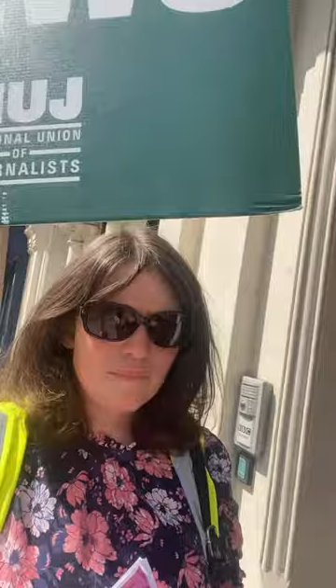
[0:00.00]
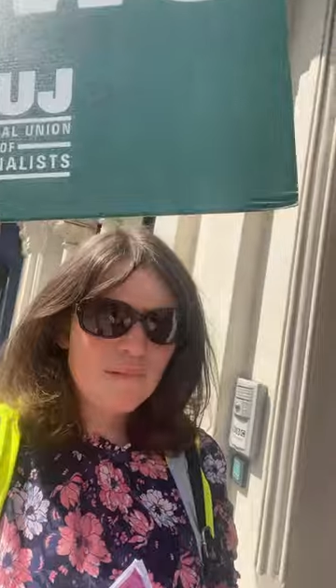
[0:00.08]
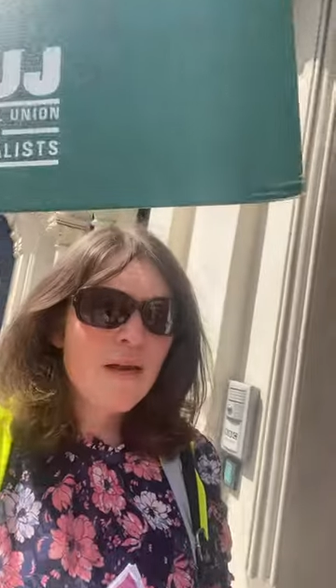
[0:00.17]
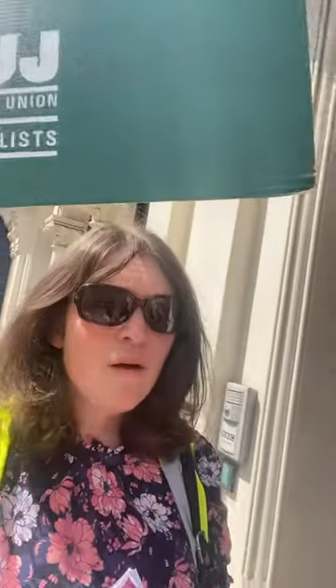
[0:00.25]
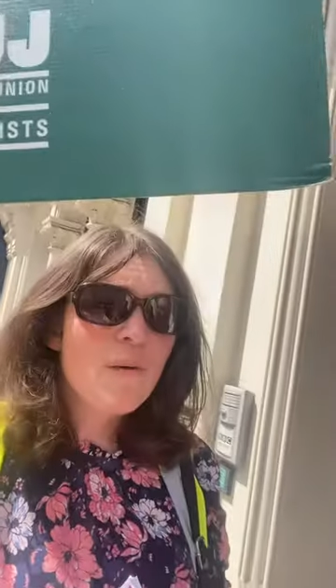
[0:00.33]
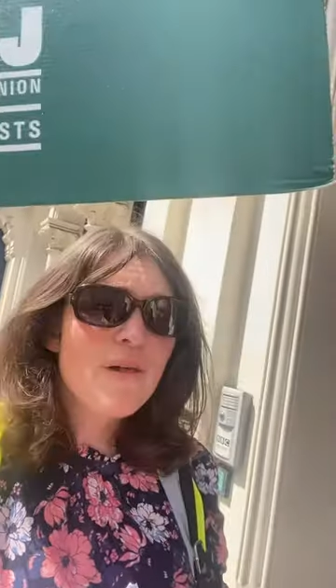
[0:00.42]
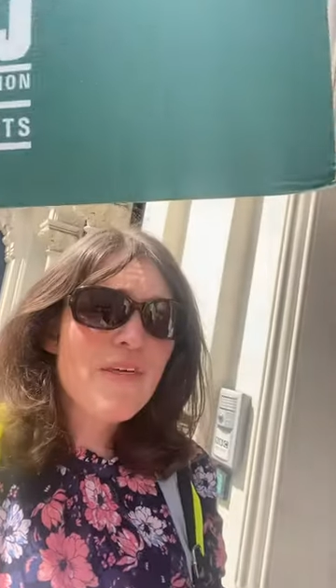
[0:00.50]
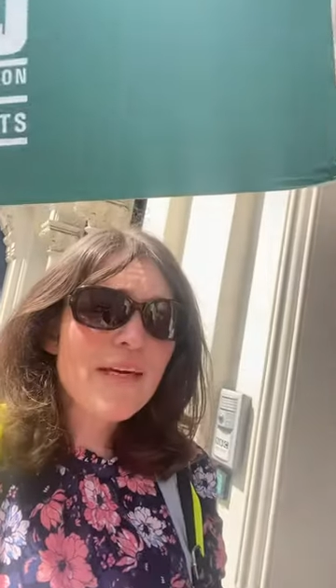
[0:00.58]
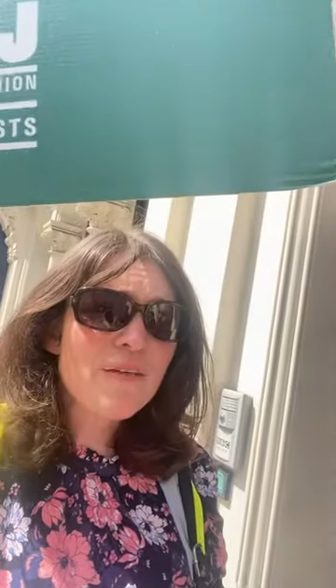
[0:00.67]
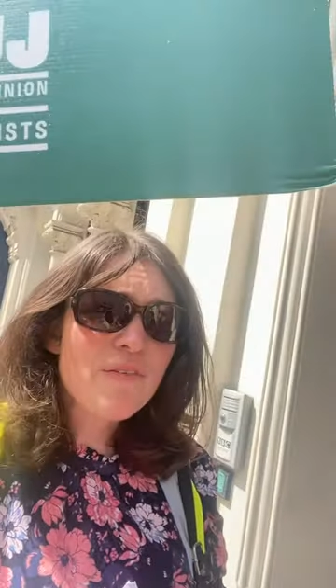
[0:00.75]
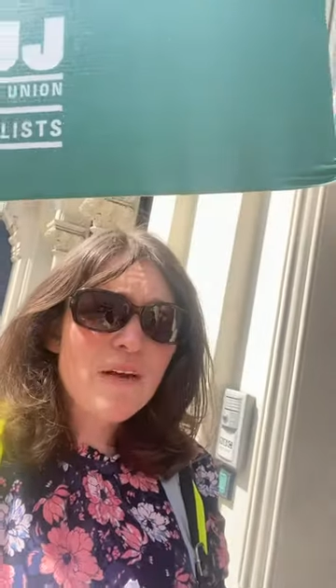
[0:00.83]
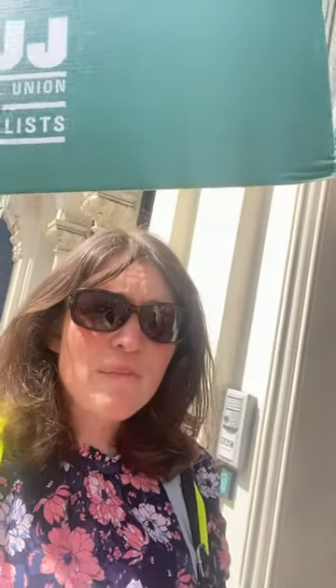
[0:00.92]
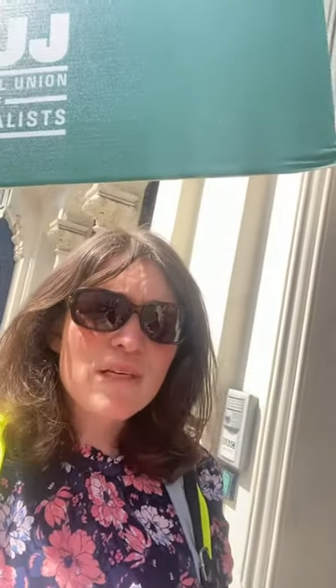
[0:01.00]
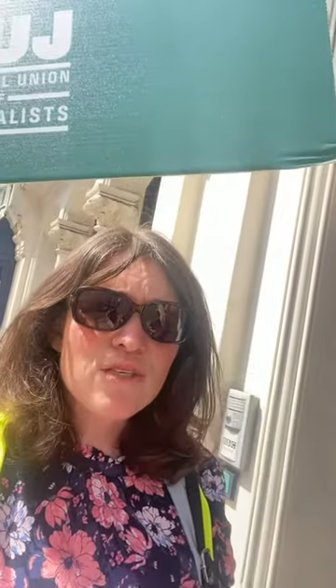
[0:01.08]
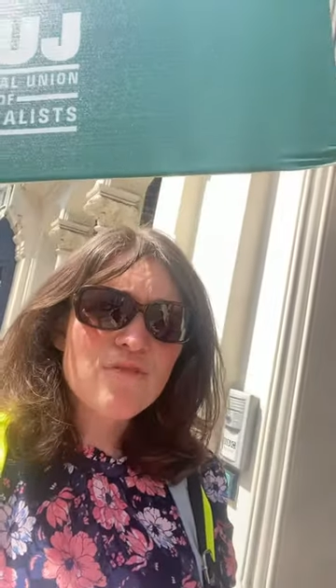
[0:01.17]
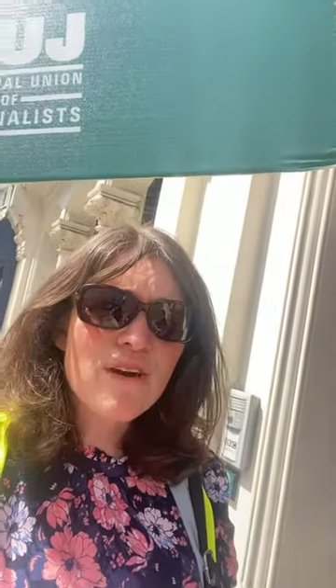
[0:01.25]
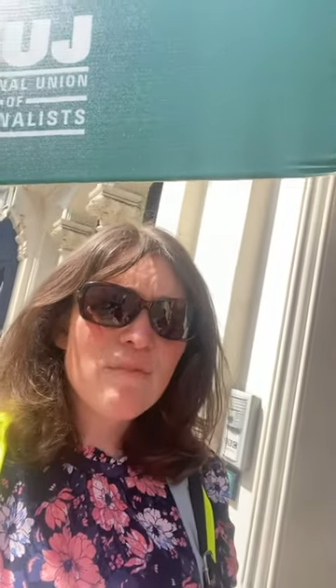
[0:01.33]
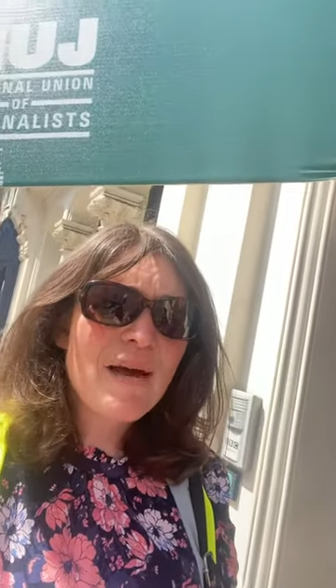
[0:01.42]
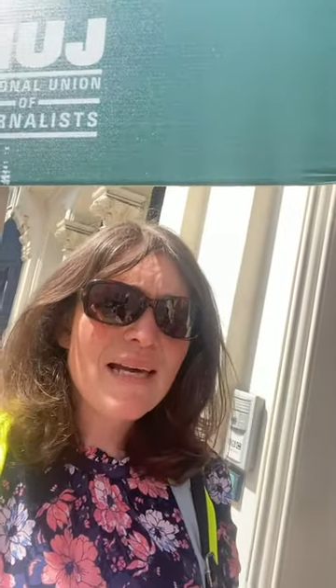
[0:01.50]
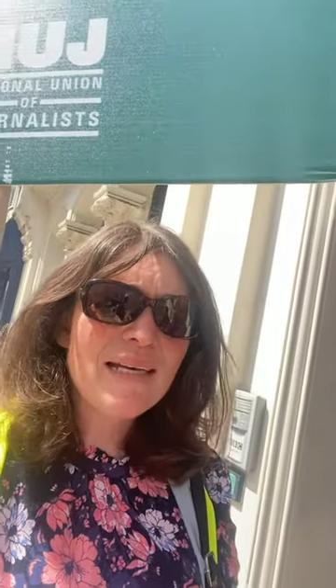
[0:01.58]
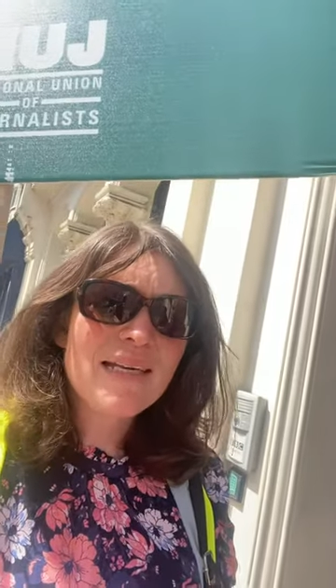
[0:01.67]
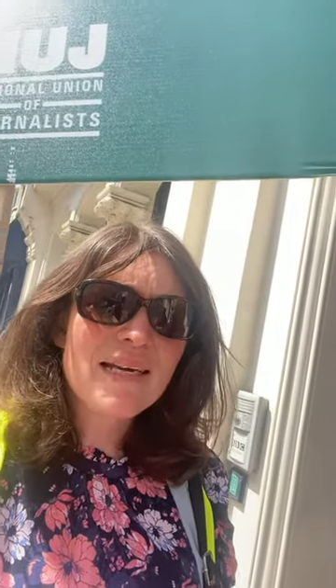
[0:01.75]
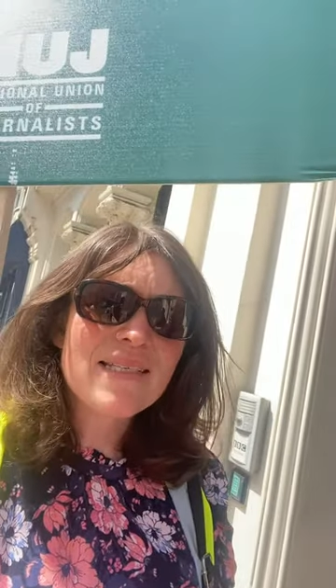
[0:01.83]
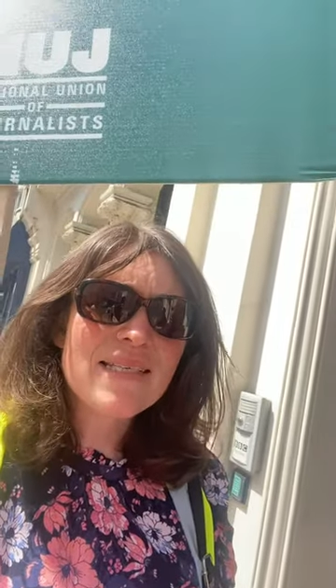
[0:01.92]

so well, thank you very much for emailing. Yes,